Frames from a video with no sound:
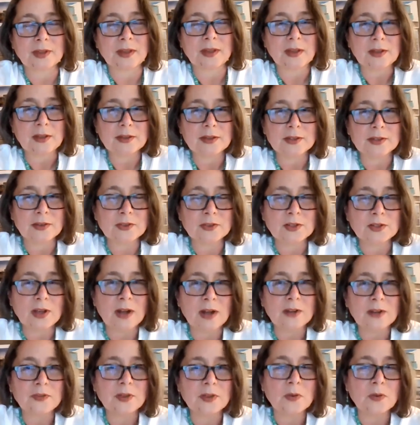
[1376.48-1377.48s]
So,
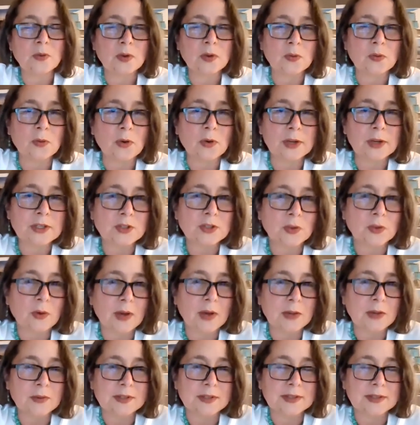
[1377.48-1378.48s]
Jonathan, when Roy
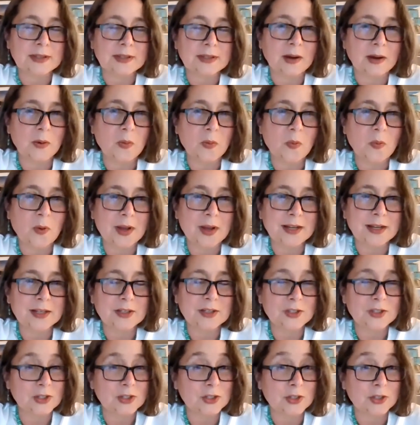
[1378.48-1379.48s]
Choi was there, what
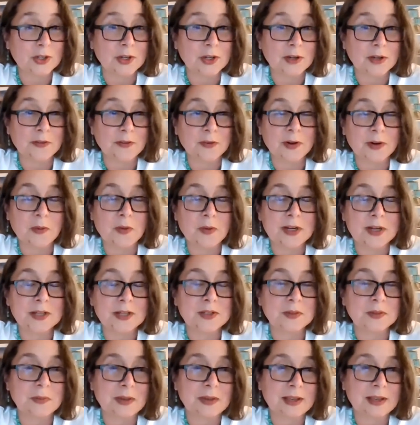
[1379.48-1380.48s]
did you cook for him? What
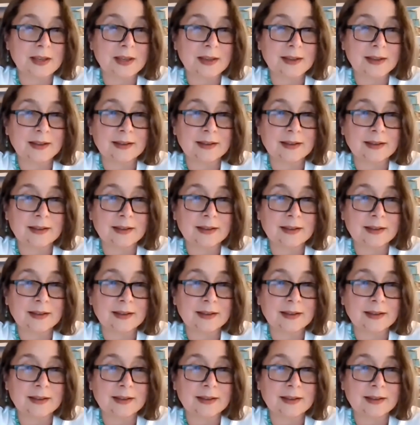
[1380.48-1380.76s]
did you make?